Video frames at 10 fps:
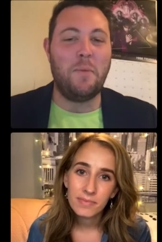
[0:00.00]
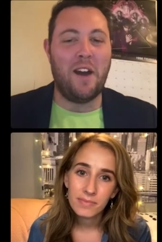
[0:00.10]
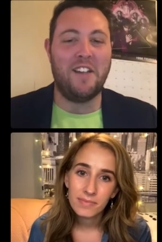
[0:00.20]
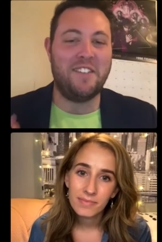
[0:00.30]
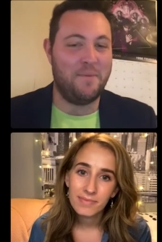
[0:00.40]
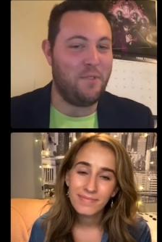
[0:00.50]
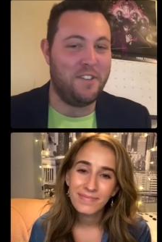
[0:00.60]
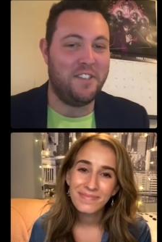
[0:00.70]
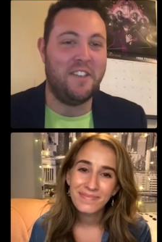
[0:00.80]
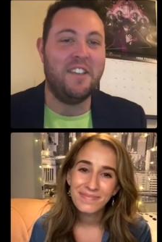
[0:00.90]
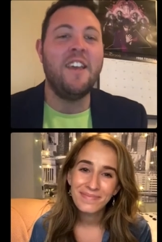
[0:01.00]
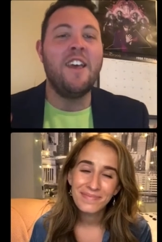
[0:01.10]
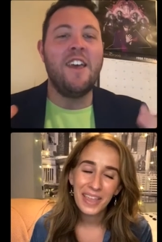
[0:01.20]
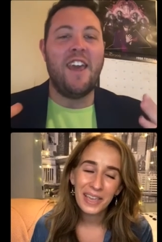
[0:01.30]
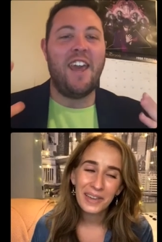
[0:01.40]
Speaker 1: past and present.
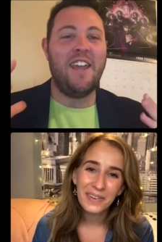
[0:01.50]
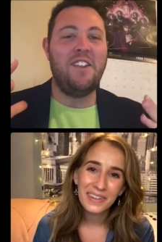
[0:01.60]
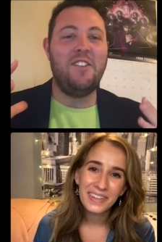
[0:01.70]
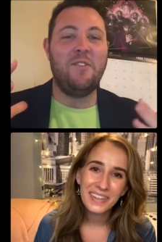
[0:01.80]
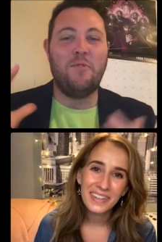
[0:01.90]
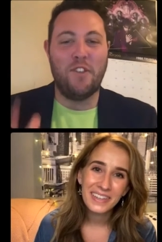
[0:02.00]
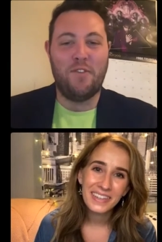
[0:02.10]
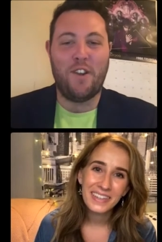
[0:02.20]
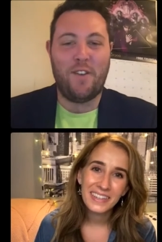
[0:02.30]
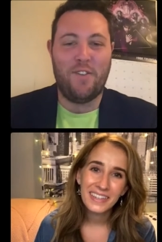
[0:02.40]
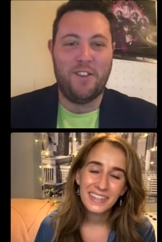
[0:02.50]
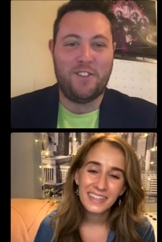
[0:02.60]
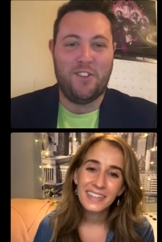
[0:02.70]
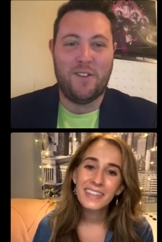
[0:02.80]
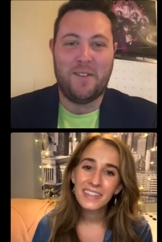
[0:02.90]
And for the very first
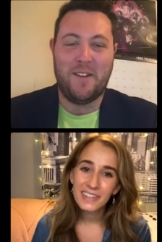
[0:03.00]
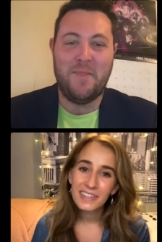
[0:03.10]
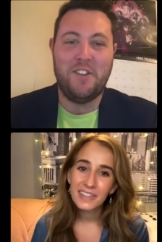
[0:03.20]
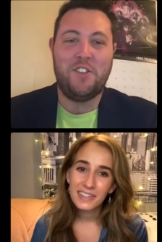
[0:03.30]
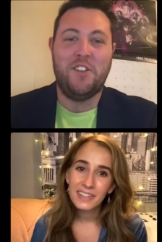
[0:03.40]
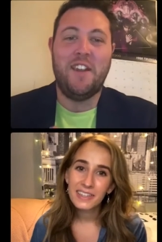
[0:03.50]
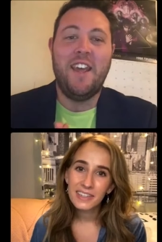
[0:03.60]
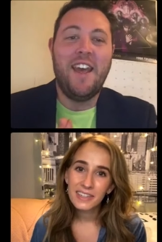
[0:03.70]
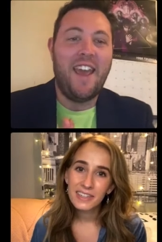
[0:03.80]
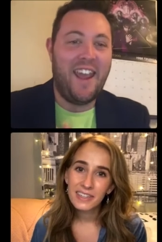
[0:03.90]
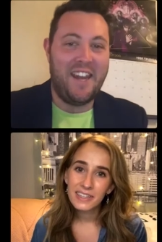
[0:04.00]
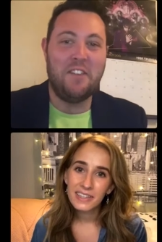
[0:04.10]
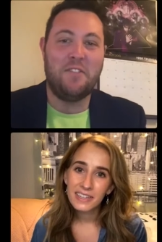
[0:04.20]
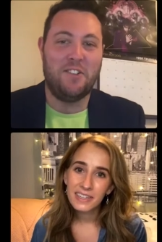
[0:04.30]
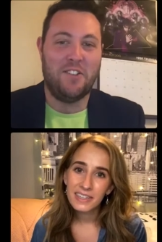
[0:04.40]
song I'm going to mention, End
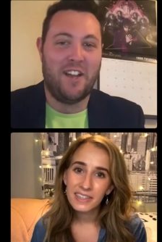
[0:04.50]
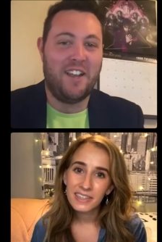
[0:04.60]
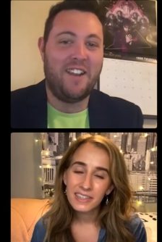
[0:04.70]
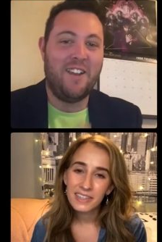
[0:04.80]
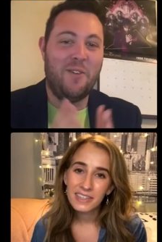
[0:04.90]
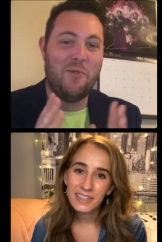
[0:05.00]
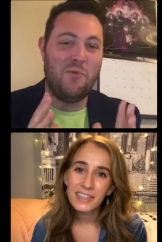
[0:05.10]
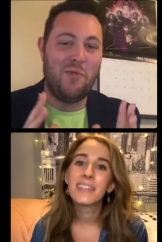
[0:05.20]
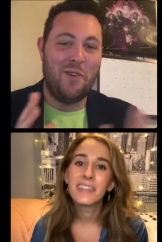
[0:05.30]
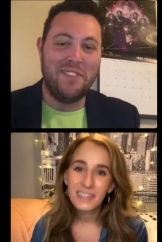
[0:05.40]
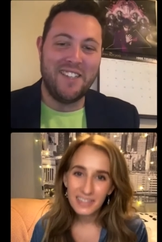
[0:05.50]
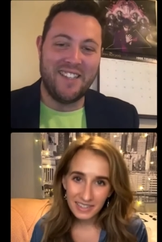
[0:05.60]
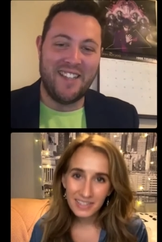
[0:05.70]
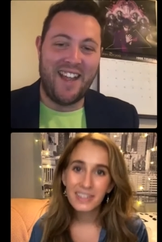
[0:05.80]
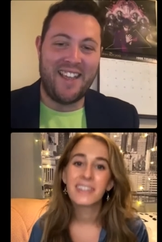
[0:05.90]
of the Line what was it
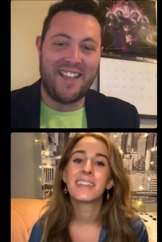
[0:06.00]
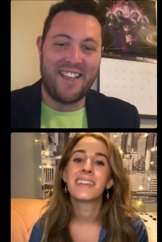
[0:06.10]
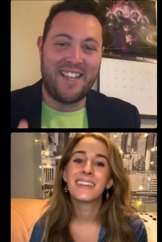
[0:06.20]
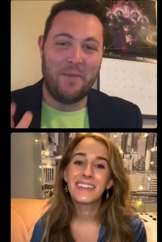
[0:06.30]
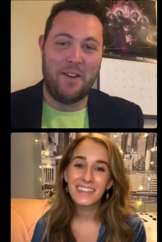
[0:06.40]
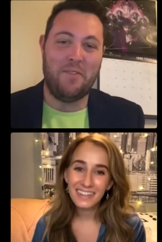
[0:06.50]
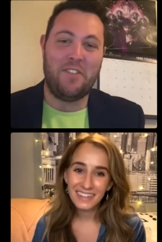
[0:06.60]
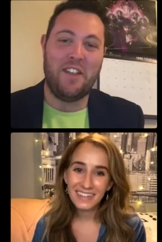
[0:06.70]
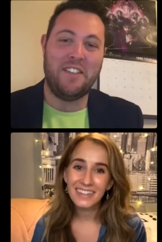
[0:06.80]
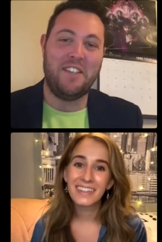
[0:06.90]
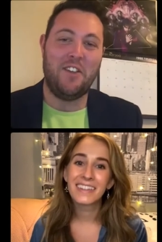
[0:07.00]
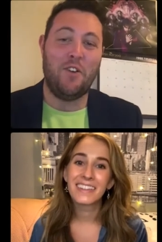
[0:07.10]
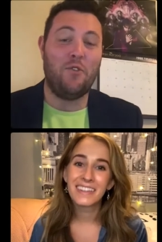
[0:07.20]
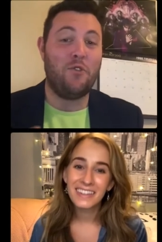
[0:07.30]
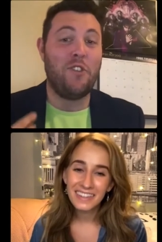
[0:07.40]
like coming up with the idea
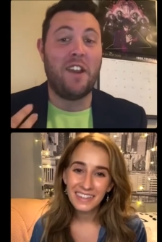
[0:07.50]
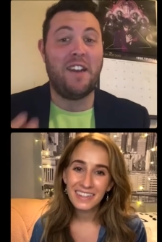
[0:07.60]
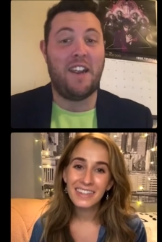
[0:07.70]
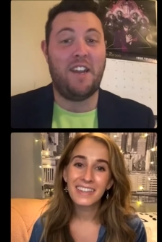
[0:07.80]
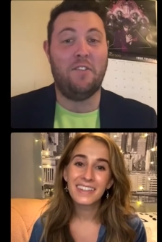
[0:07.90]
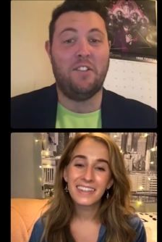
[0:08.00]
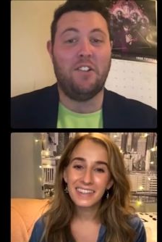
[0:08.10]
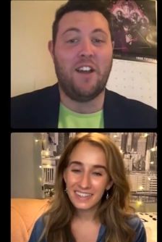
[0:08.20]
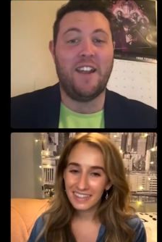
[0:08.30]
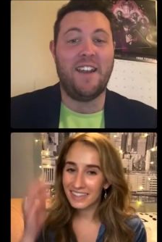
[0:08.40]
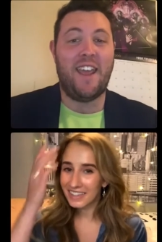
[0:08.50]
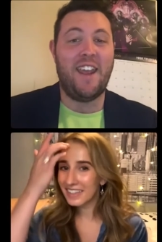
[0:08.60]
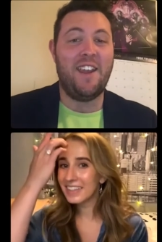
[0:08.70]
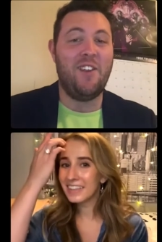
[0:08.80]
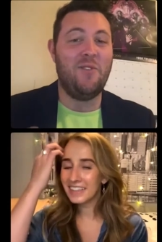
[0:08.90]
of creating End of the Line and